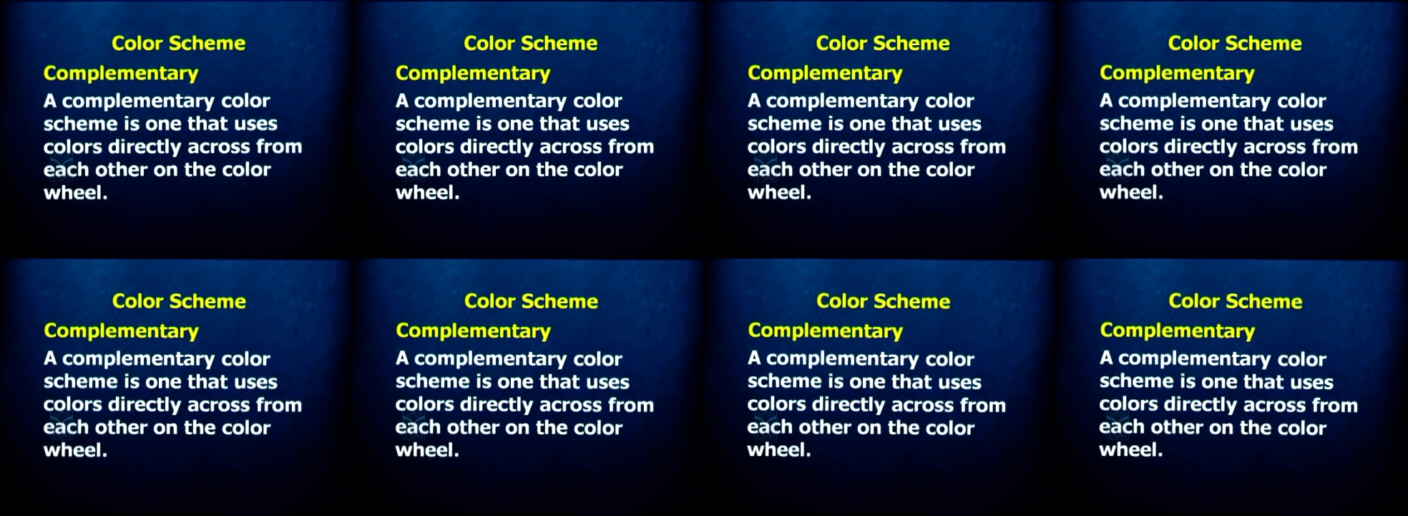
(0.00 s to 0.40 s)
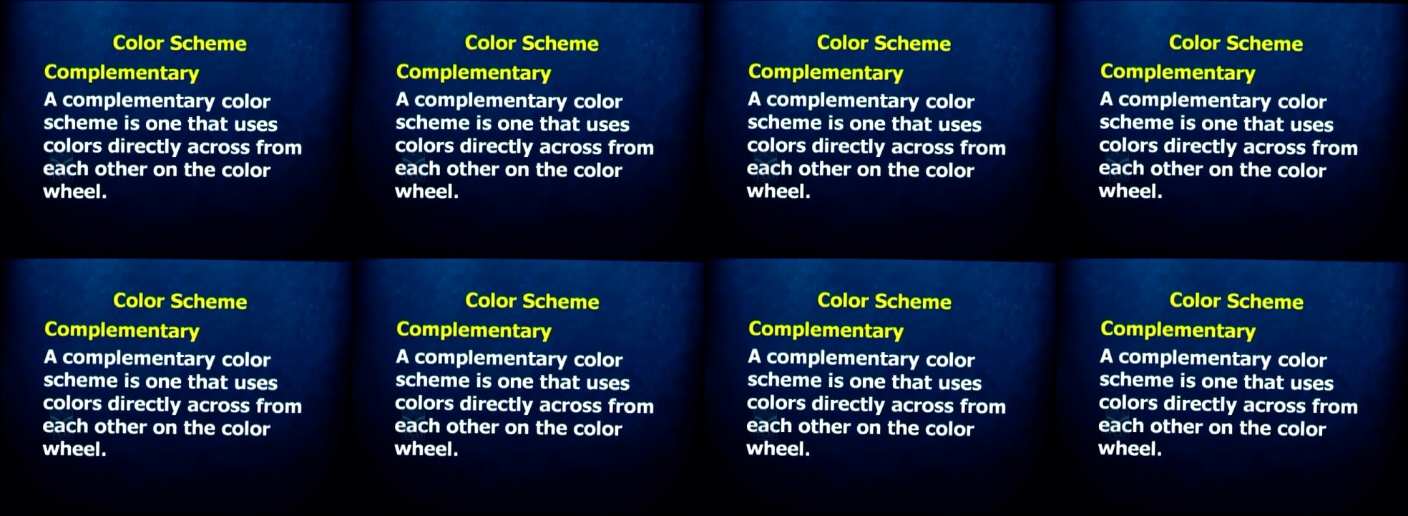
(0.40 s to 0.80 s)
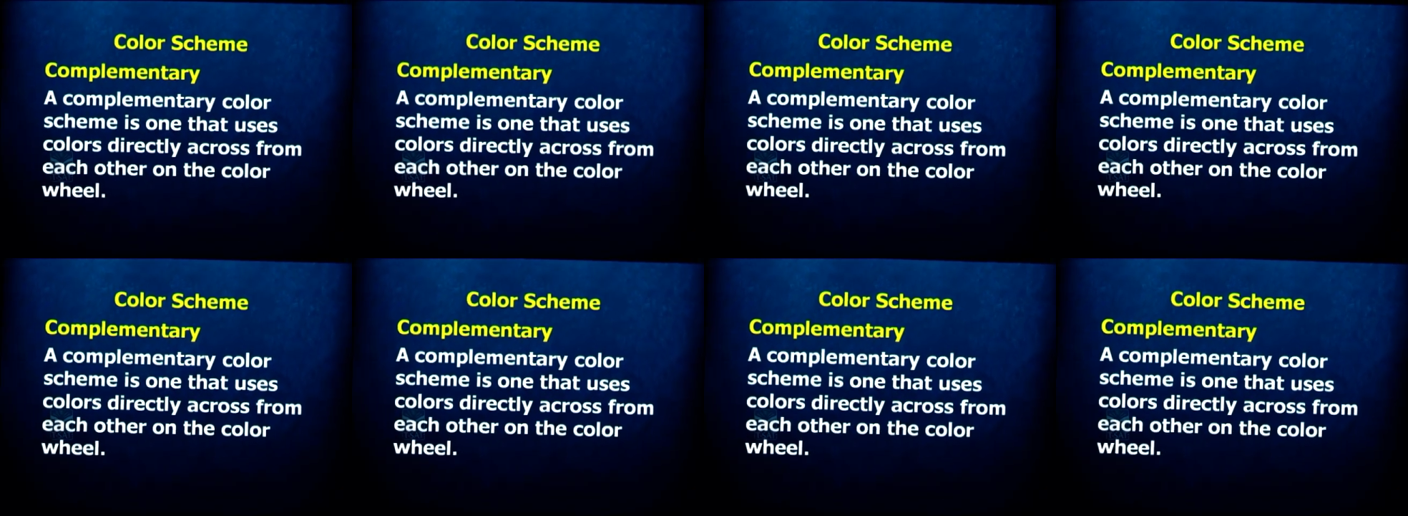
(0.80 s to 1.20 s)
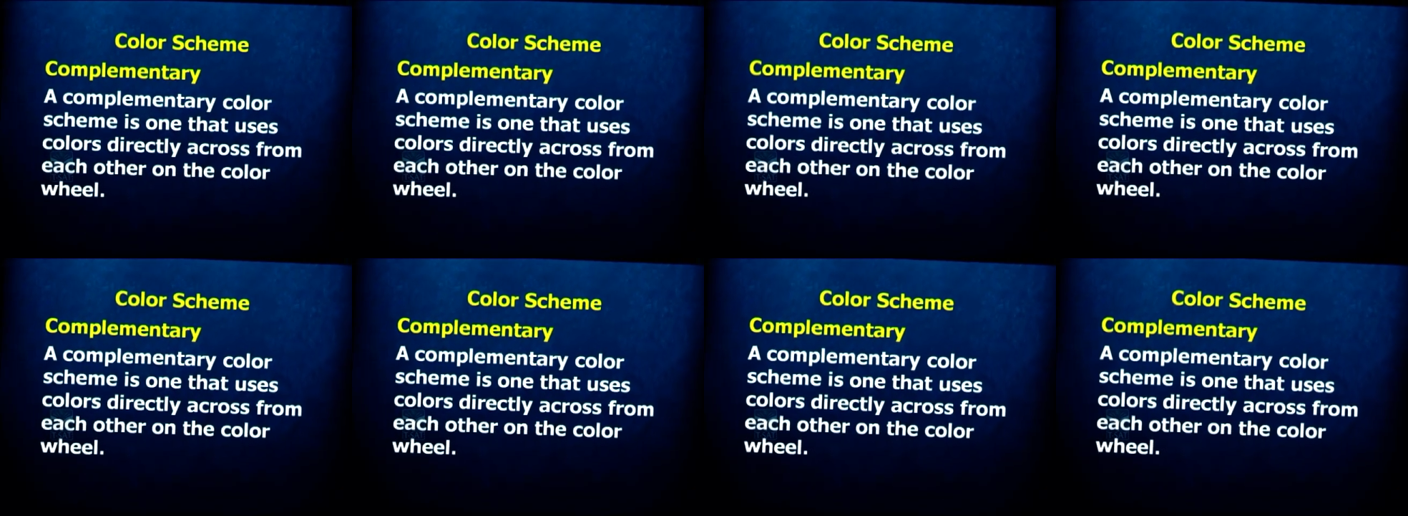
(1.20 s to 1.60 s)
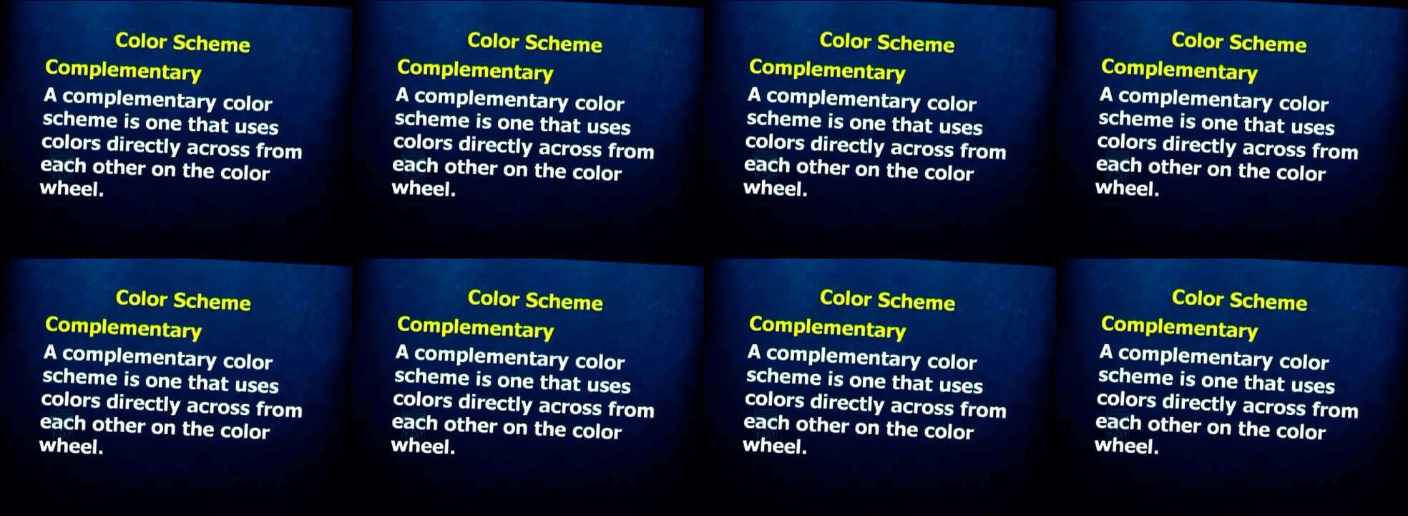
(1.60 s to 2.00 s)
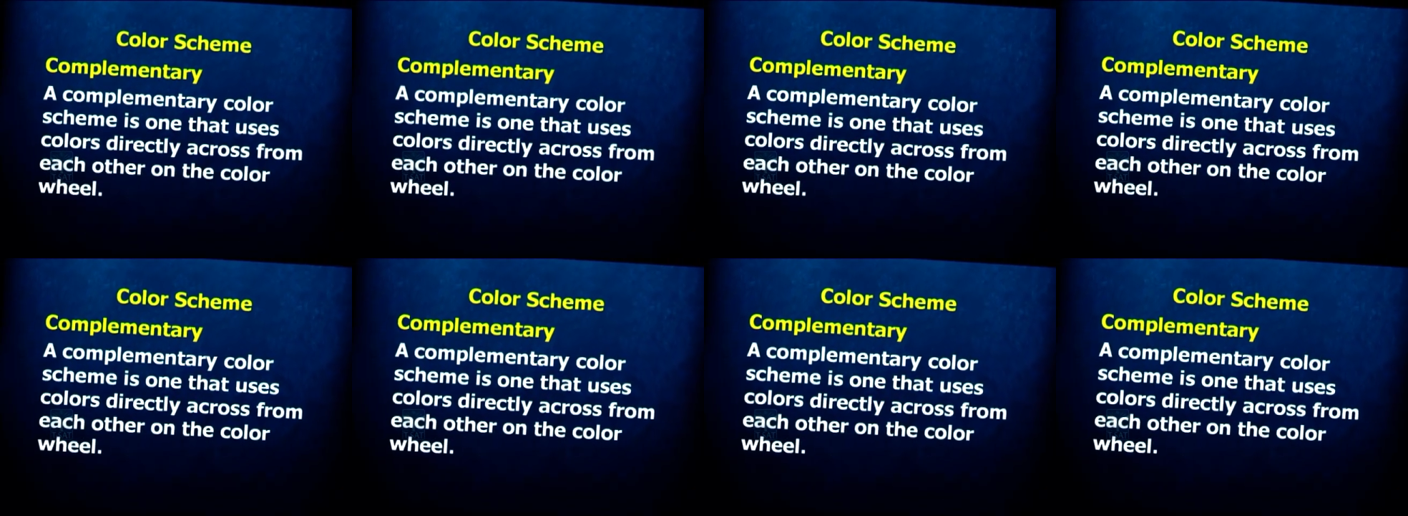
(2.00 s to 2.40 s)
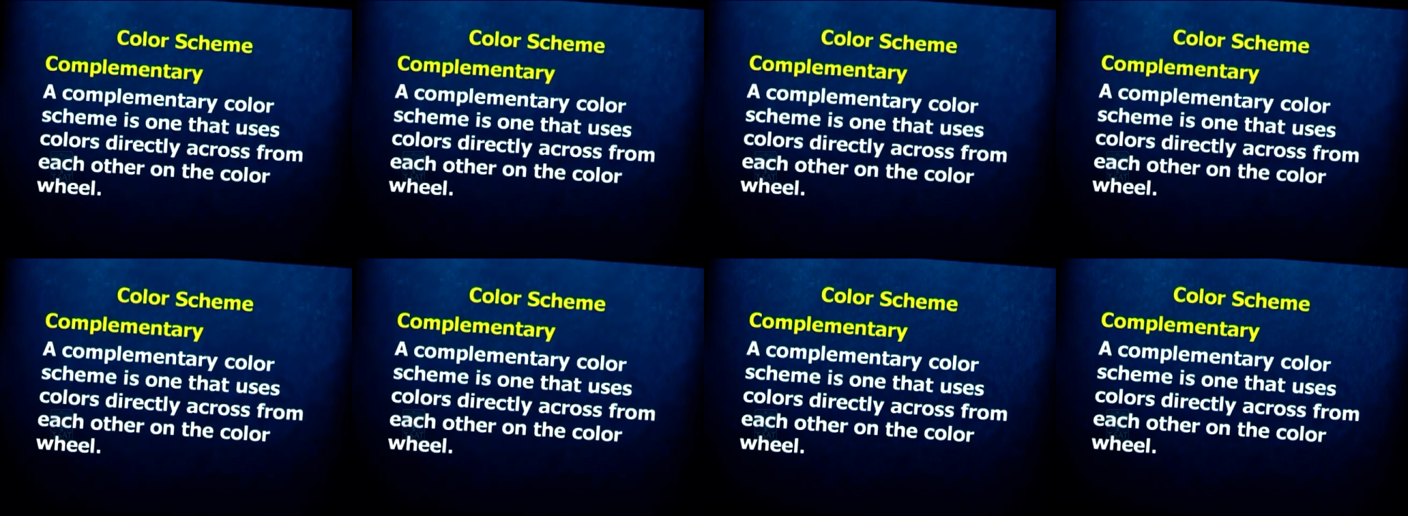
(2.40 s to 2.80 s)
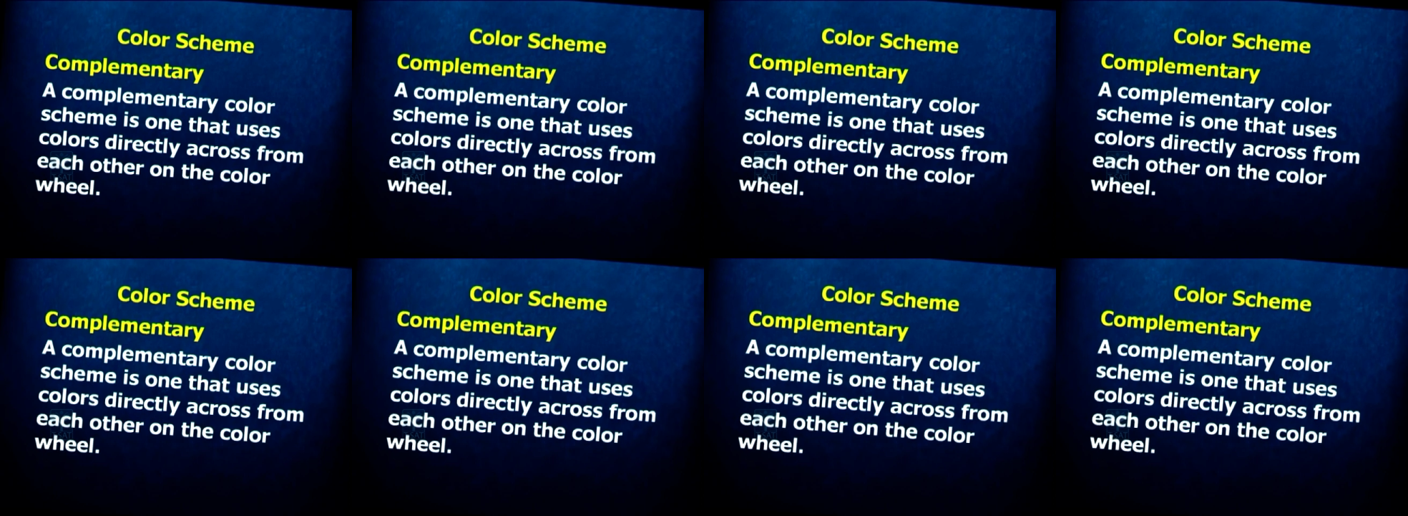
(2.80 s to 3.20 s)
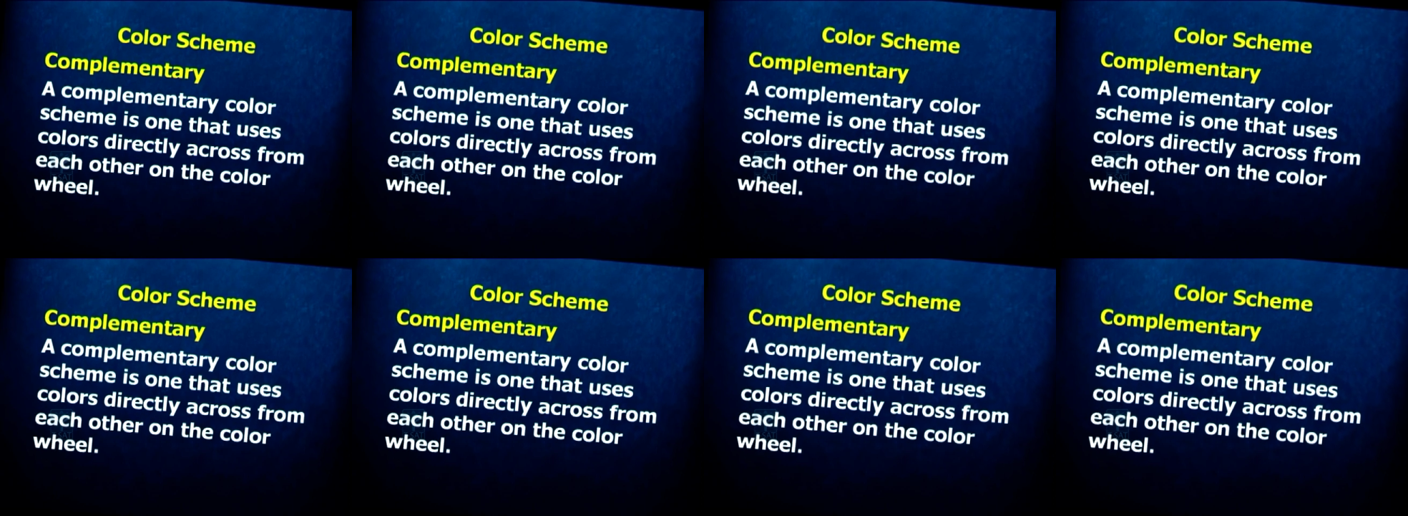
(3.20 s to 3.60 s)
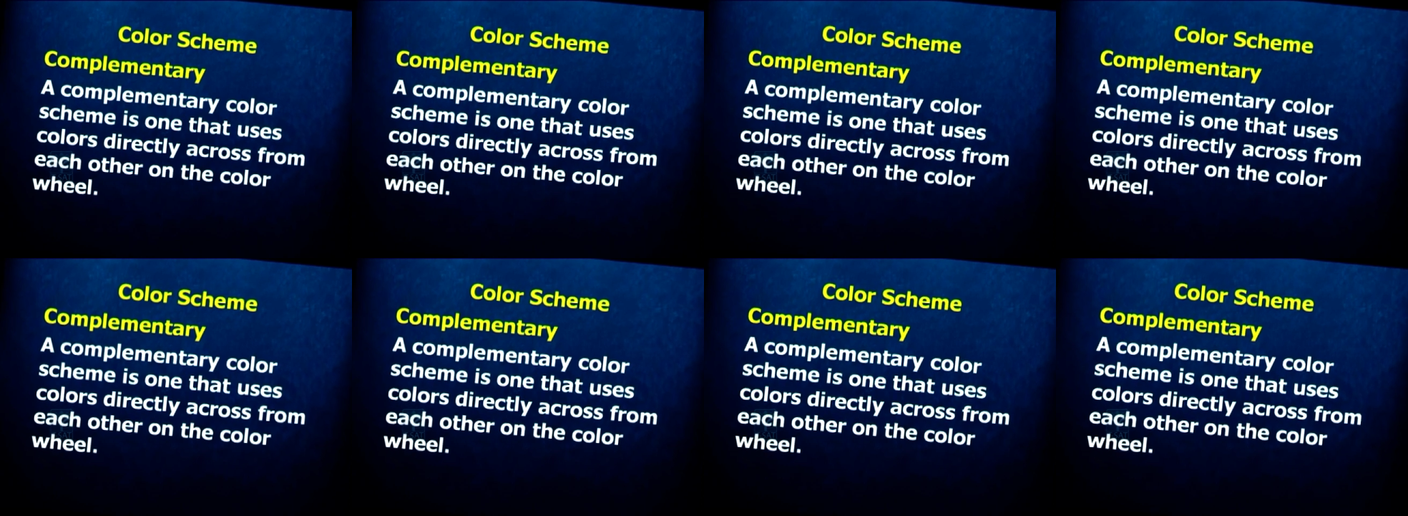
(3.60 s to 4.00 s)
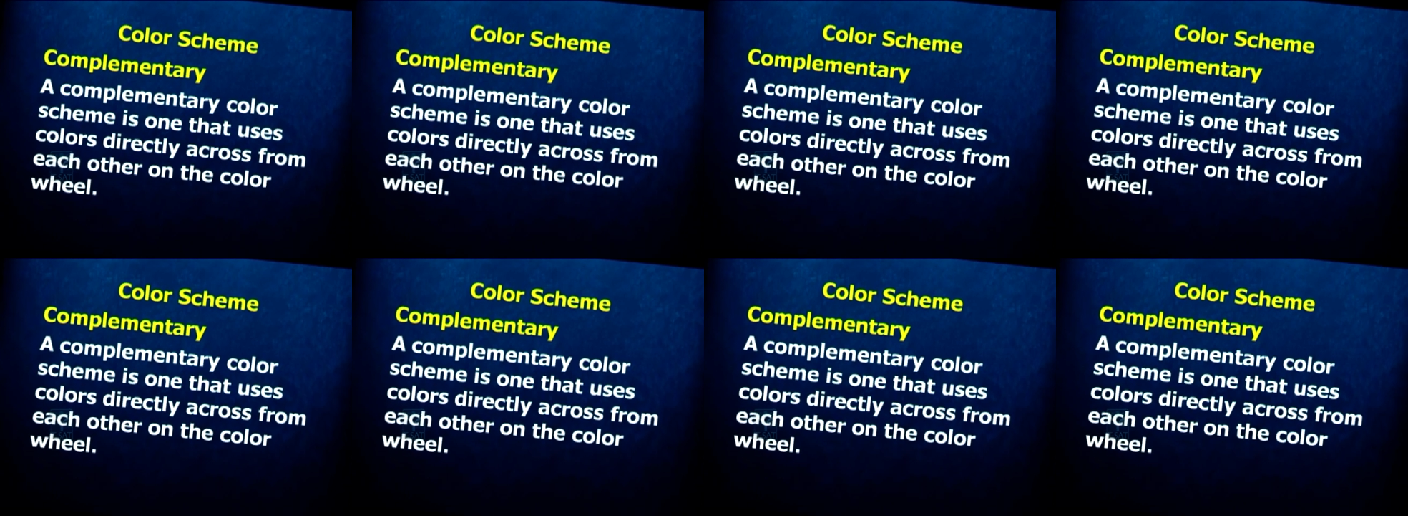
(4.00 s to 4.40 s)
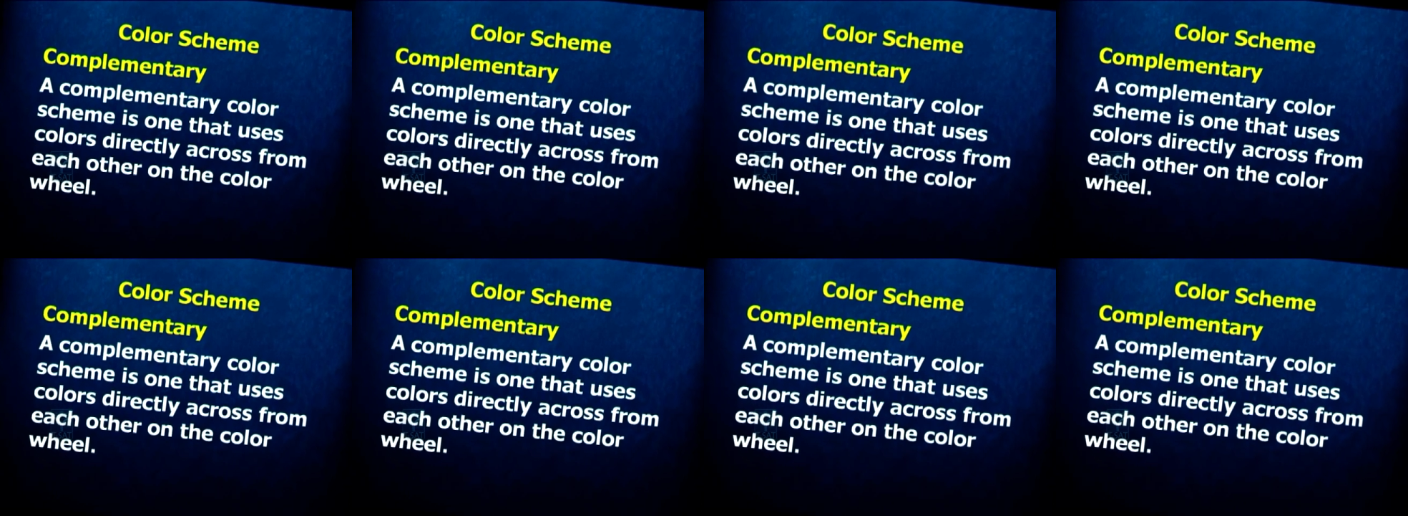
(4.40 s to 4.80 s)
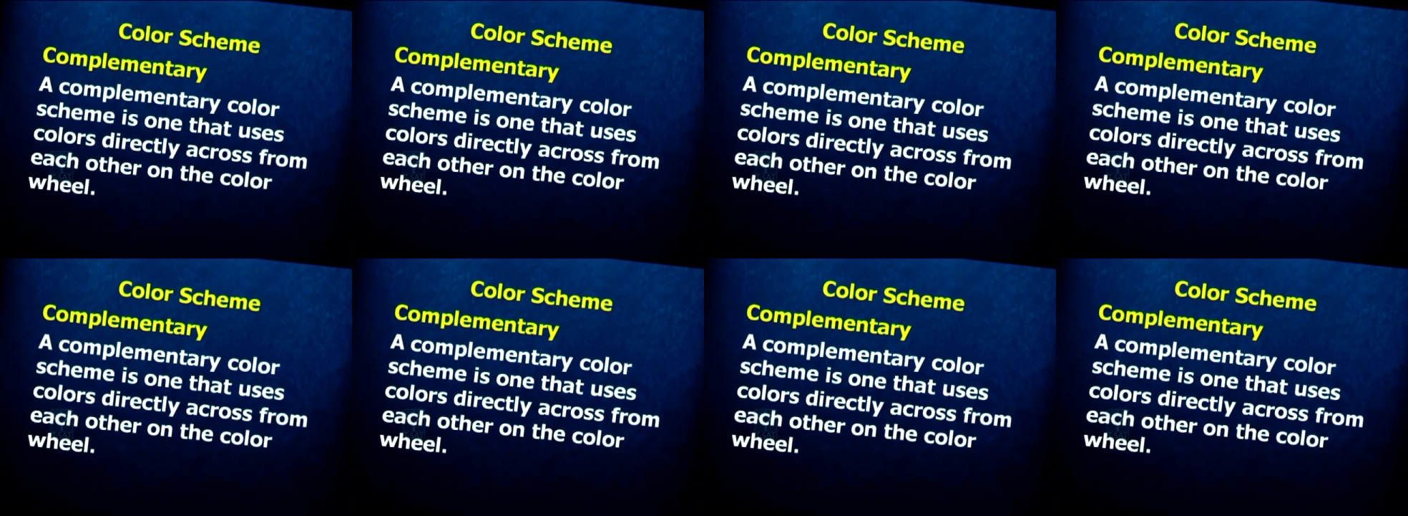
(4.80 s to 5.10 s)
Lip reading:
Nobody's mouth can be seen.